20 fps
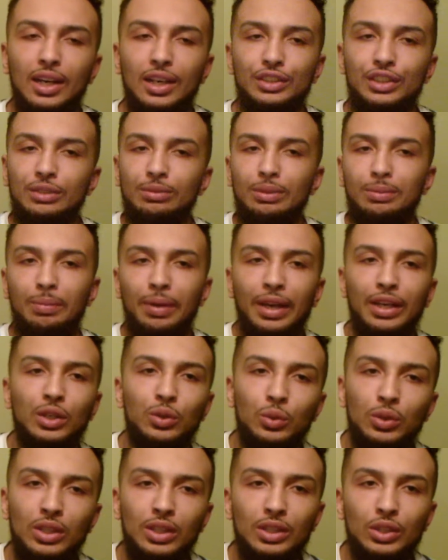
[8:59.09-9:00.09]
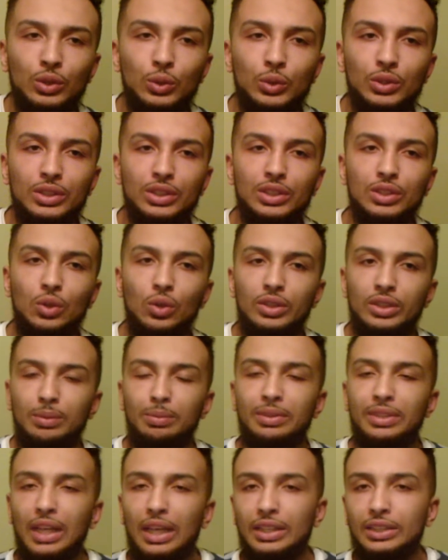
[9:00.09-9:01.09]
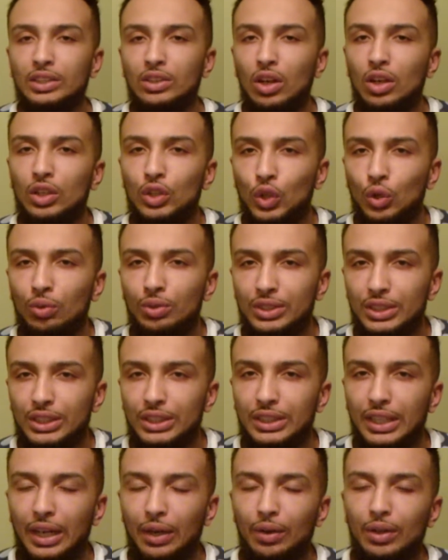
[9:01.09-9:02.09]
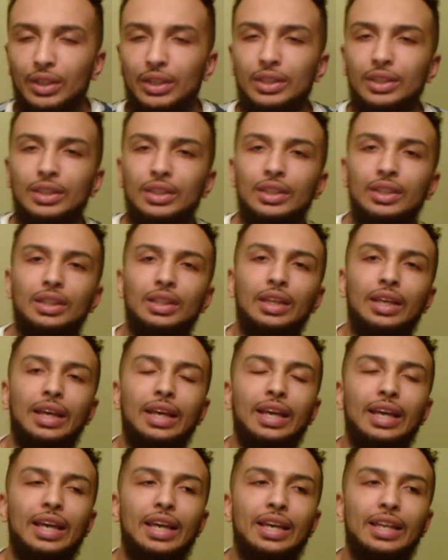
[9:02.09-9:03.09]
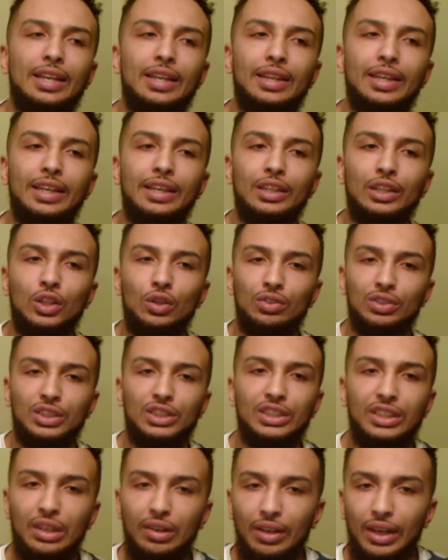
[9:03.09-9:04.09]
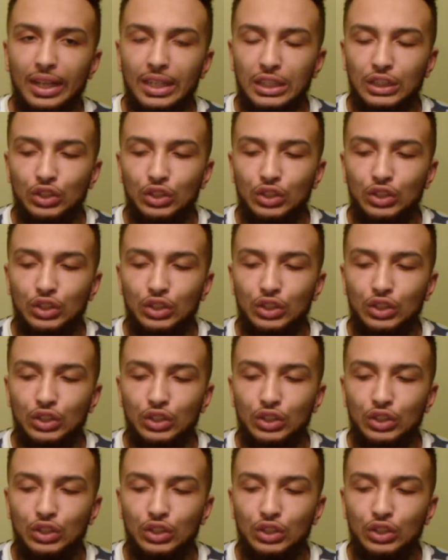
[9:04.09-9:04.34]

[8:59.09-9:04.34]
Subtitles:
Jimmy Manuwa who was going to be taking on Glover Teixeira, and then Glover Teixeira had to